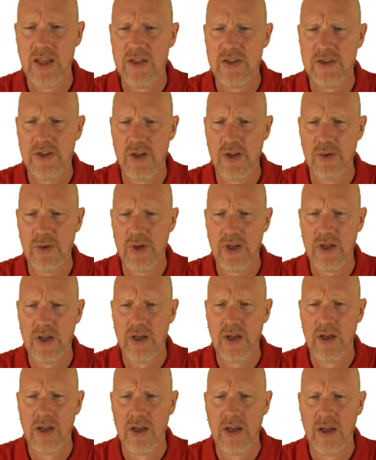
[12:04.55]
So
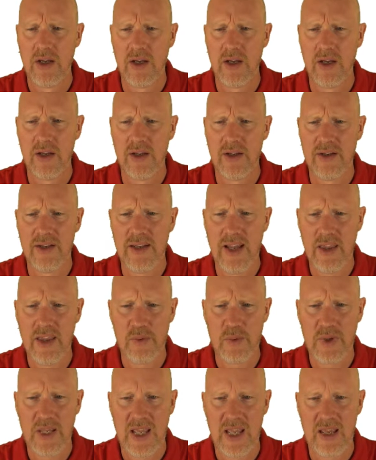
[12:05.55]
now that
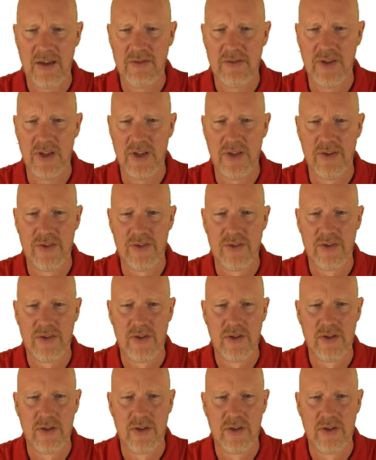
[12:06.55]
we have this,